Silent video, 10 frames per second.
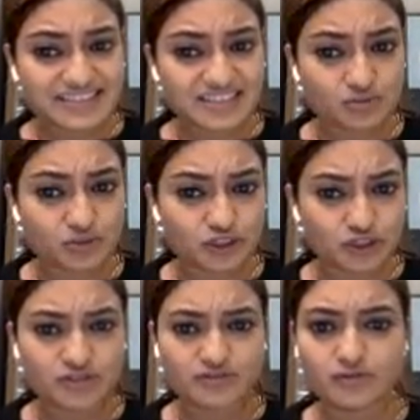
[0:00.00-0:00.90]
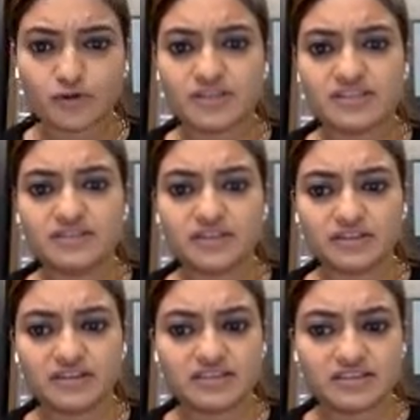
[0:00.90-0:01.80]
reduced from 47 to
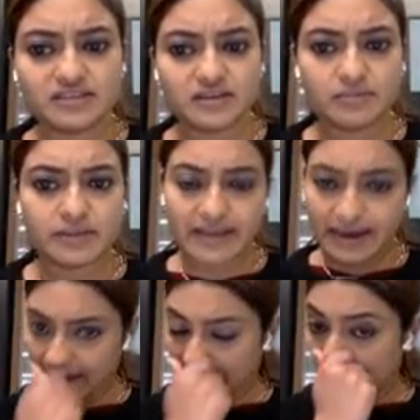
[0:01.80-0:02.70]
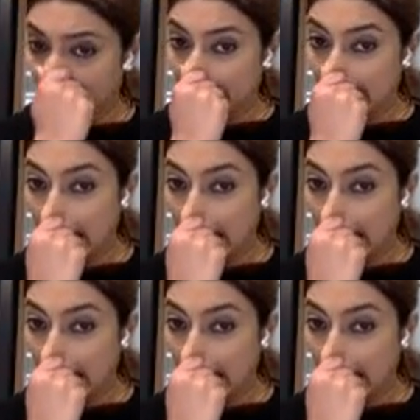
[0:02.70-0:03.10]
37, but that again